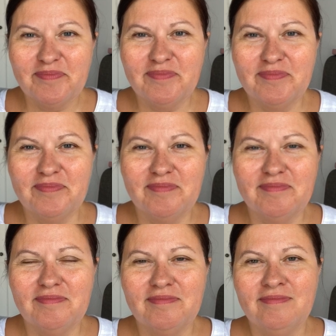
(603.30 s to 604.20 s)

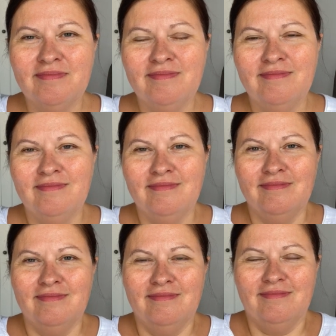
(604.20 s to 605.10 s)

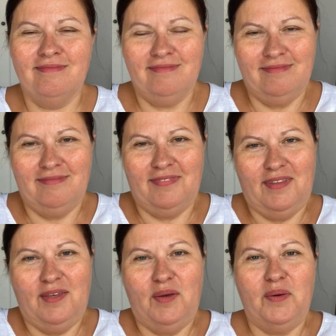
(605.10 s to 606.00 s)

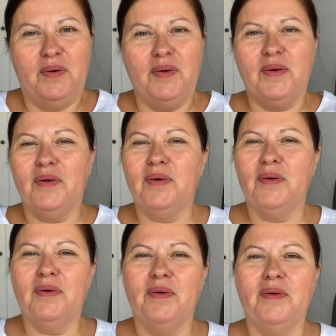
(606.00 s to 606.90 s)
[no speech]